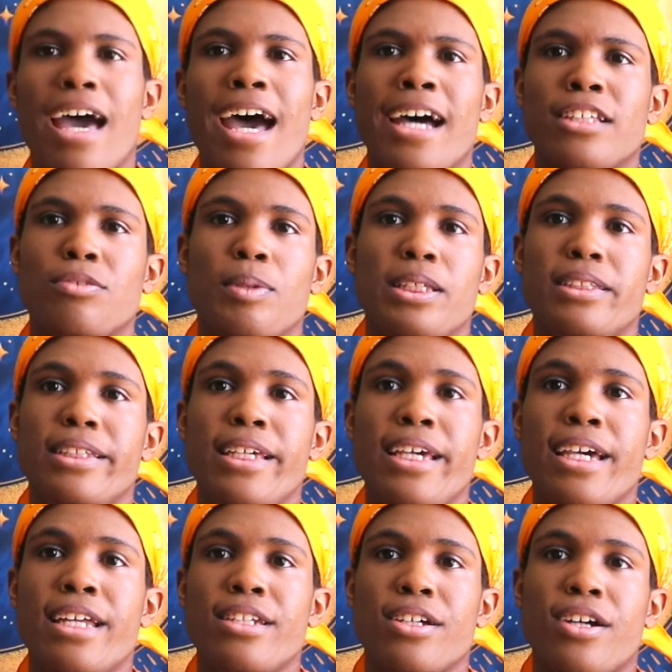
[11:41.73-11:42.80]
as we see
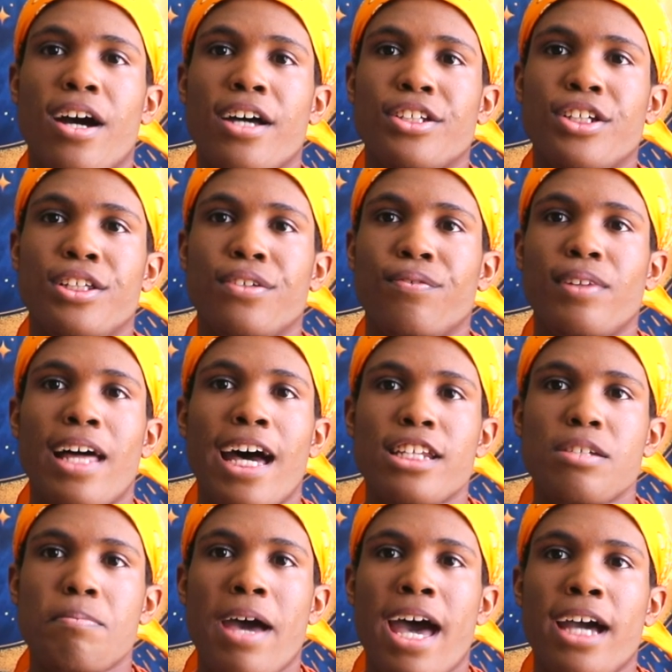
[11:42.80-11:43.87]
in Takashi's
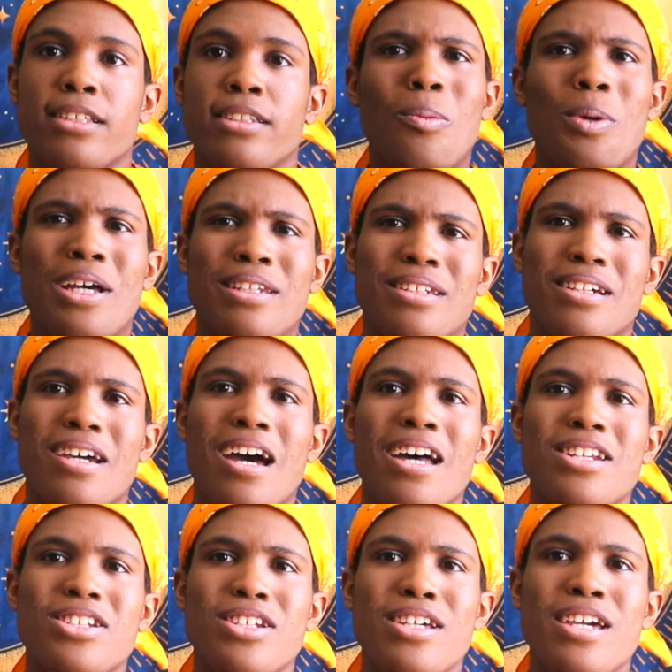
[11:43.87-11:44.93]
flashbacks when
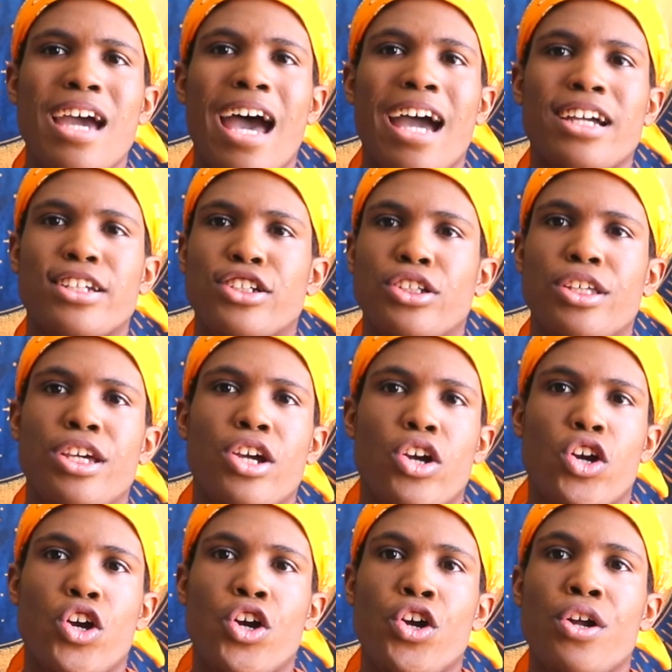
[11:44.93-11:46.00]
Takashi actually
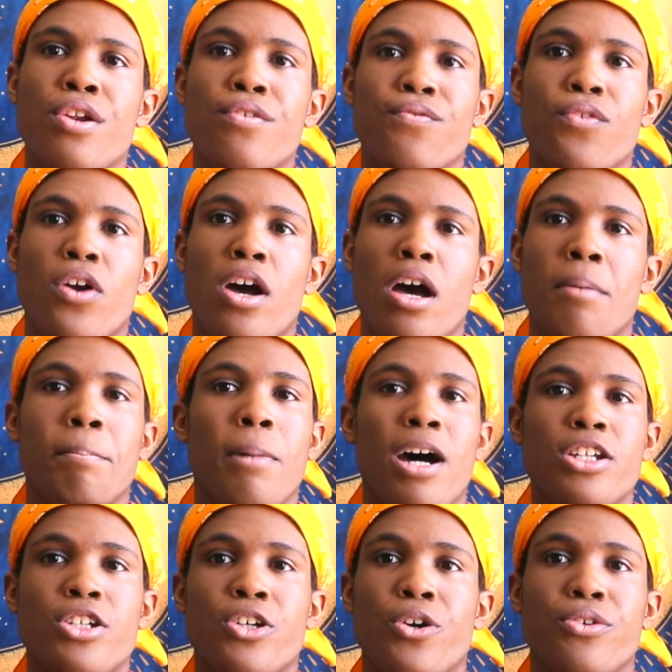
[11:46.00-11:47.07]
heard from
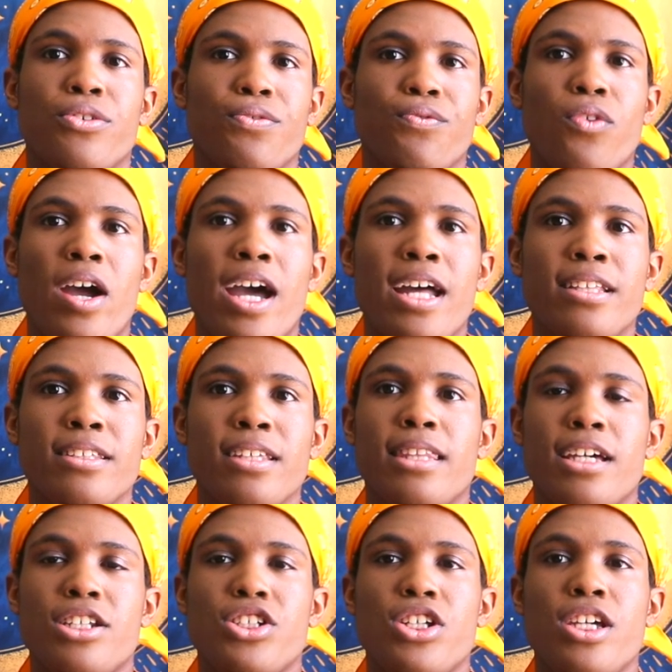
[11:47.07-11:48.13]
Machiko's friends
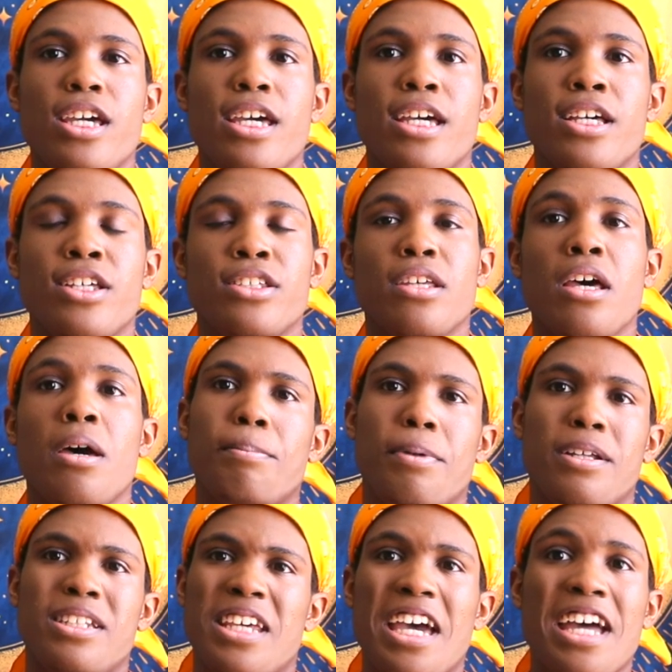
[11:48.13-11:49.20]
that she is
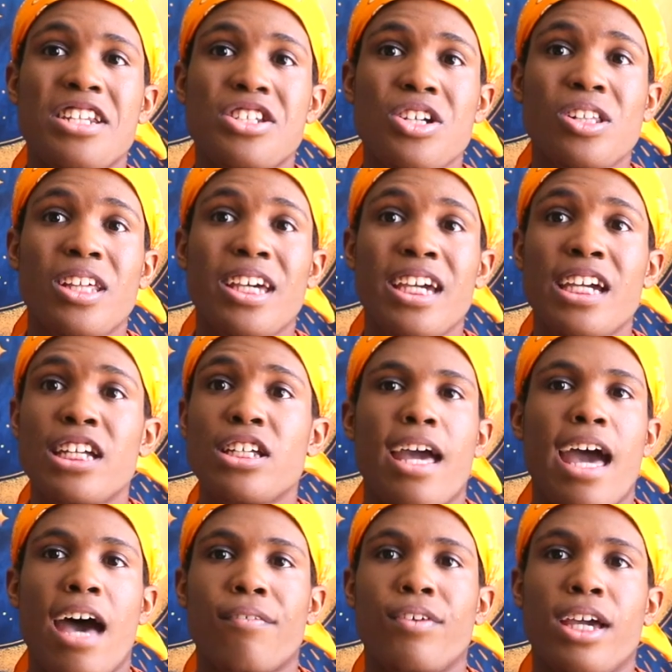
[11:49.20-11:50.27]
potentially
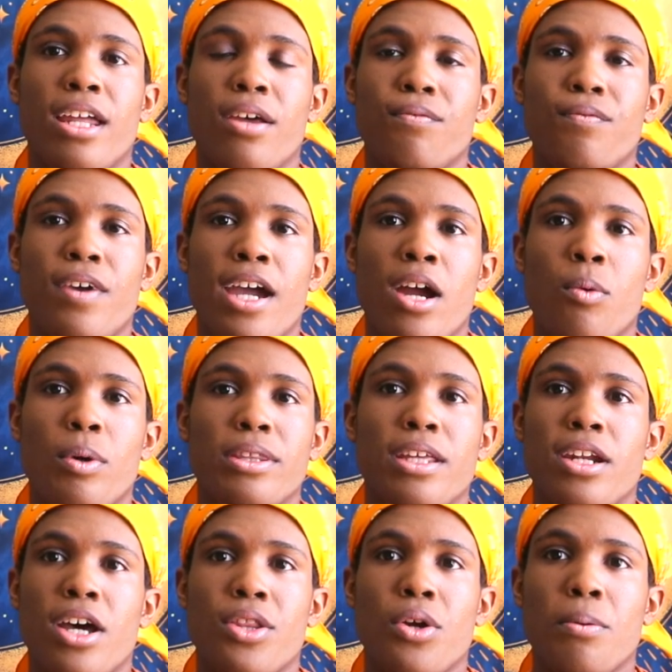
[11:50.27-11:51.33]
having an affair with
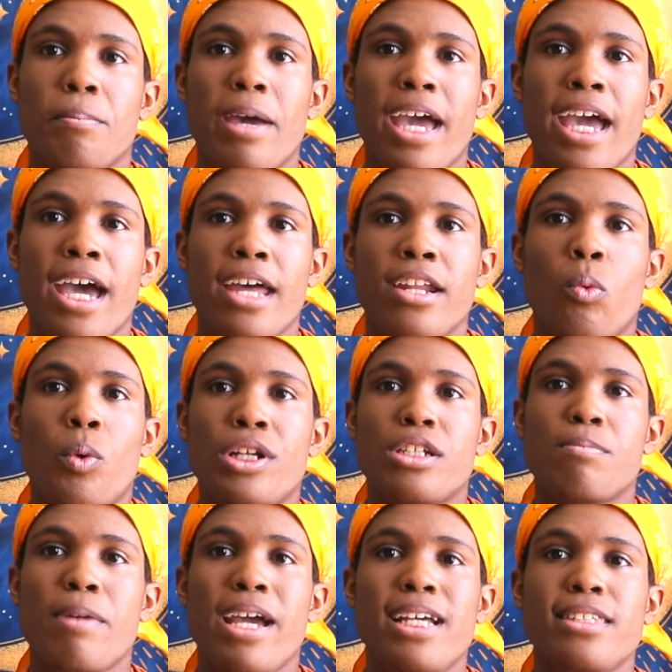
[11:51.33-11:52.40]
another man,
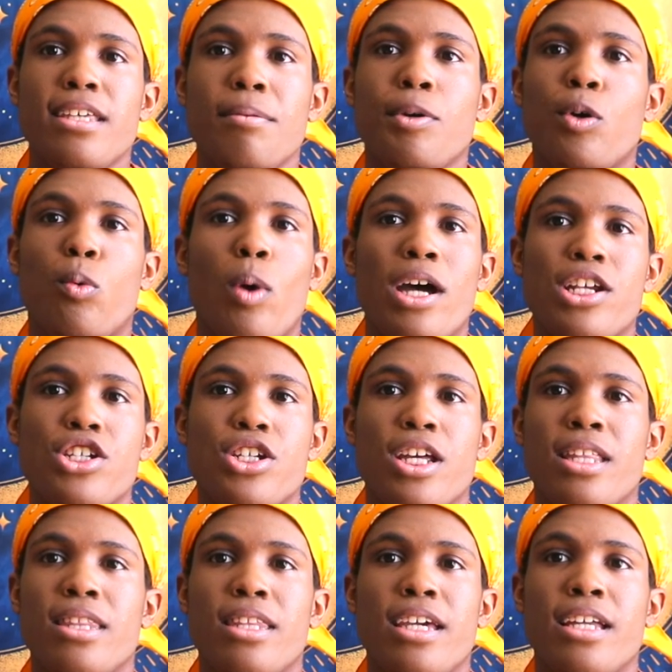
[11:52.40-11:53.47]
which makes him
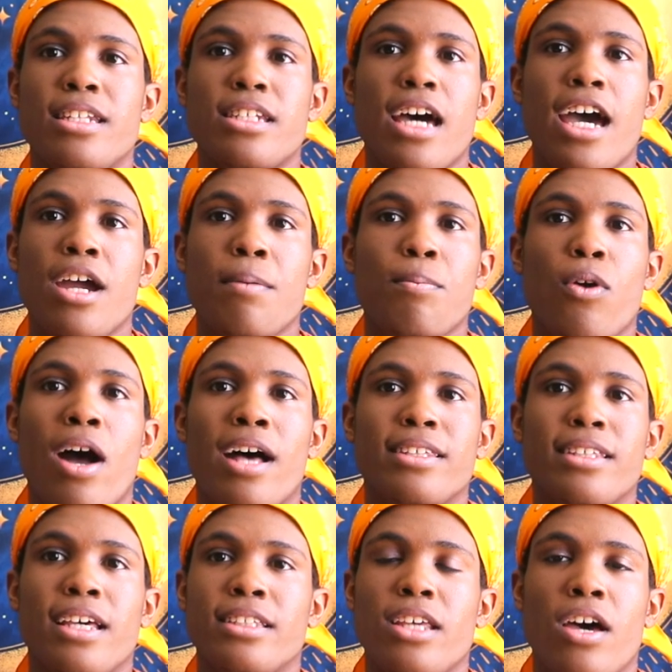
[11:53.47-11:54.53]
question the entire
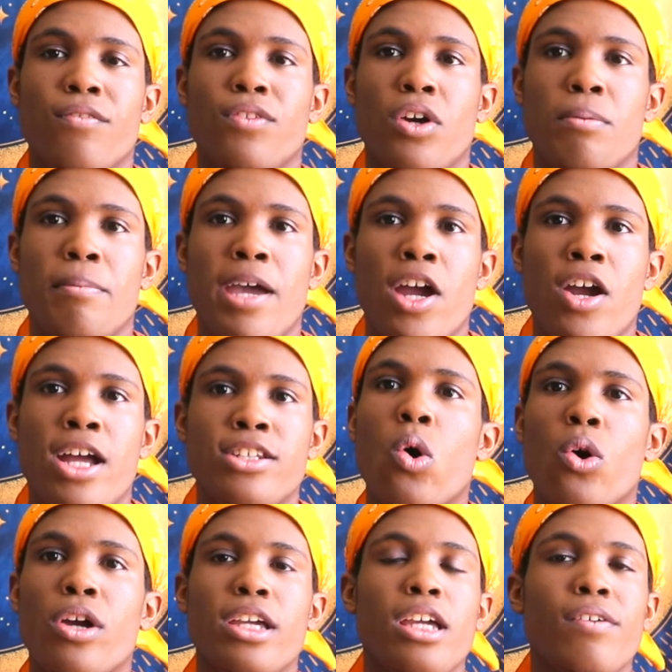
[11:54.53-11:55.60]
process of their marriage
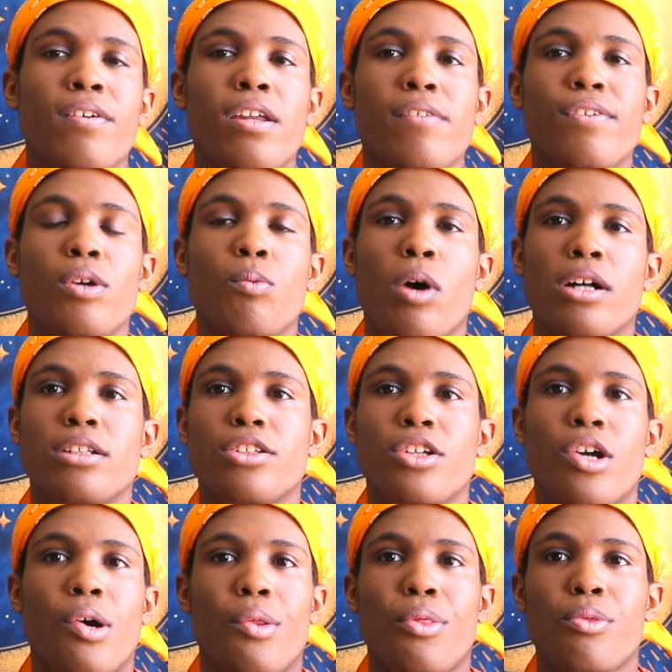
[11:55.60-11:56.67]
or even if he wants to
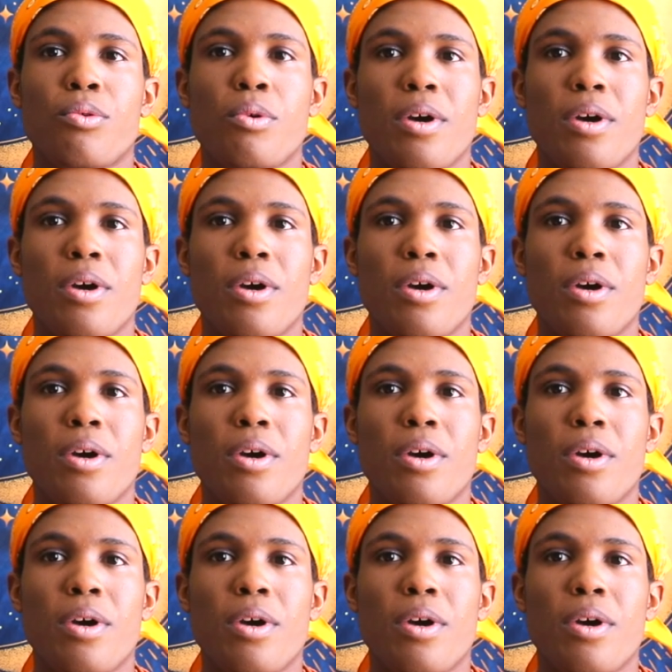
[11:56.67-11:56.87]
go through